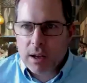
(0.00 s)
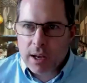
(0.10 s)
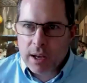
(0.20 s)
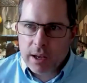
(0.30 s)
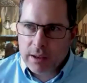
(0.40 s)

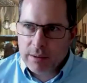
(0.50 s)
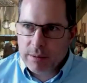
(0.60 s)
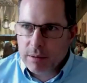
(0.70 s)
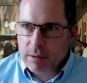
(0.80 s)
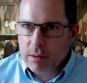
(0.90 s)
I
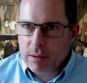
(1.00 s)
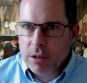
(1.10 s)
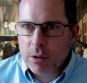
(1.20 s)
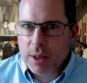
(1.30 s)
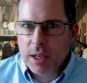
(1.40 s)

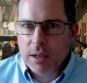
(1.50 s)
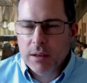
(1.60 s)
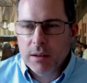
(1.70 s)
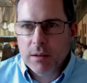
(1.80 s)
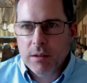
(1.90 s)

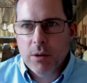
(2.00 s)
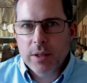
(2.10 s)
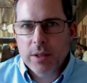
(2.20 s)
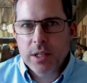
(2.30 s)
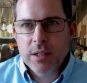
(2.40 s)
think,
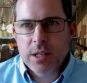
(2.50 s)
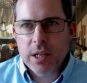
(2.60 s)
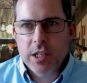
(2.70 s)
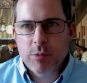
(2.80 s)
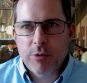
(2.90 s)
as
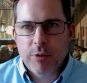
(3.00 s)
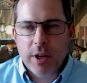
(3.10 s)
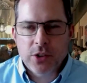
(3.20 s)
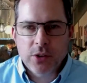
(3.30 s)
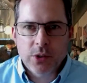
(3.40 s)
insights
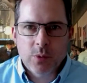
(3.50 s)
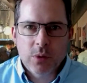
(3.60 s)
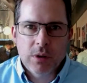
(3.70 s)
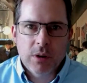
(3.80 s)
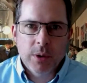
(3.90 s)
professionals,
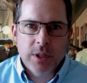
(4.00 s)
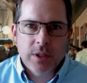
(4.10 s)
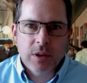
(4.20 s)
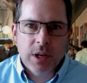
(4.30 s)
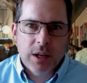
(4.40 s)
we're
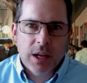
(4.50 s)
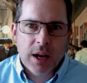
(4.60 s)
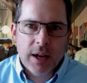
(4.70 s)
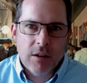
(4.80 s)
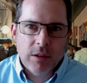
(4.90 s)
always looking to
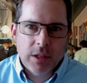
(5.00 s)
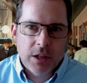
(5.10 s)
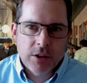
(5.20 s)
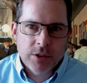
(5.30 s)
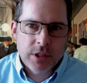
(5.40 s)
guide our
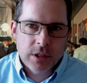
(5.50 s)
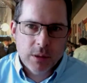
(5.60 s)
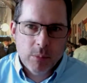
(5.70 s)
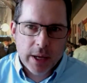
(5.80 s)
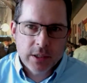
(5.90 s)
leaders to
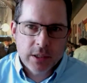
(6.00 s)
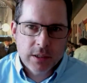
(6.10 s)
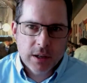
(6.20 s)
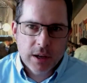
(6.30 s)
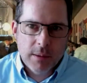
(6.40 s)
the
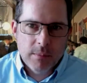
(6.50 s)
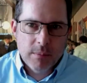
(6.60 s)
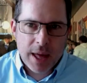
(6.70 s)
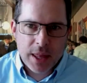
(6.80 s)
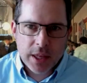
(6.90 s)
best
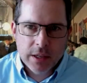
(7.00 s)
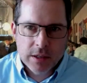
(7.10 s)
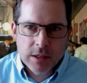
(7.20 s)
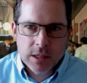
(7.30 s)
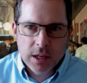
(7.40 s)

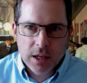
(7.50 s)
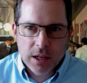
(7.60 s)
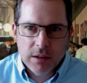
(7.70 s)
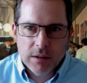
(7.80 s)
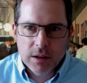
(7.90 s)
methods.
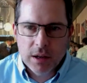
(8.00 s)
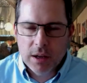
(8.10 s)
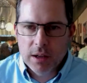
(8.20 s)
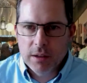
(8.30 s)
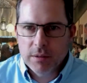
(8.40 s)
And,
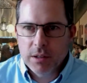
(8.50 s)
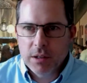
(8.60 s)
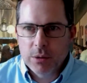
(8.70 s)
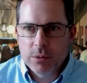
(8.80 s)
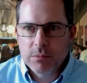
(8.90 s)

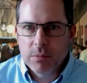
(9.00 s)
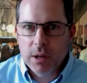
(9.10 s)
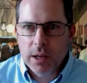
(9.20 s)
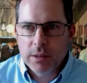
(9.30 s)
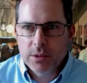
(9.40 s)

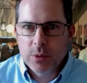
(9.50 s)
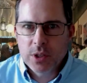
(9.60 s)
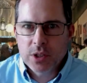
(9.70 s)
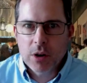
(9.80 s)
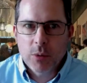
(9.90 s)
so we
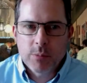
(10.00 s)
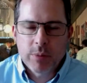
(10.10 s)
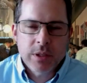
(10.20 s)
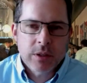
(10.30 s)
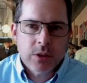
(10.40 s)
start with
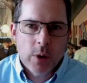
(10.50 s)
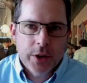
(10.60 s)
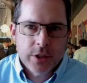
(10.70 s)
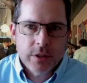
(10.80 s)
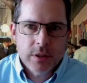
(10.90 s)
business
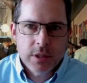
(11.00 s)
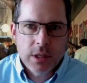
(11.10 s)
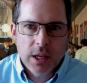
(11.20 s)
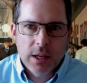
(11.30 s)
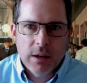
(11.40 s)
questions,
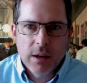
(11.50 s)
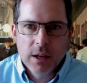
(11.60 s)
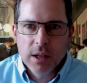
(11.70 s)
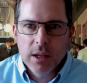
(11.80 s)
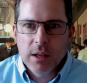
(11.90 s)
and then,
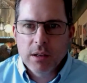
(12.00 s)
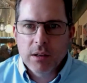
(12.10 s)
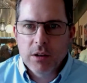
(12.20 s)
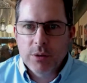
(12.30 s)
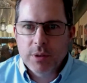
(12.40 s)

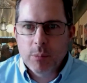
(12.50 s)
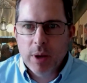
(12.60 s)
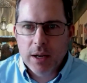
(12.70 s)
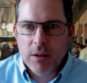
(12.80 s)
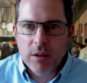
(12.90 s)
if the
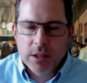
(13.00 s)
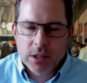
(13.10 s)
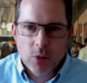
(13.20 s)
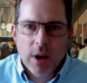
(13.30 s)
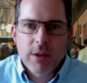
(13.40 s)
panel is the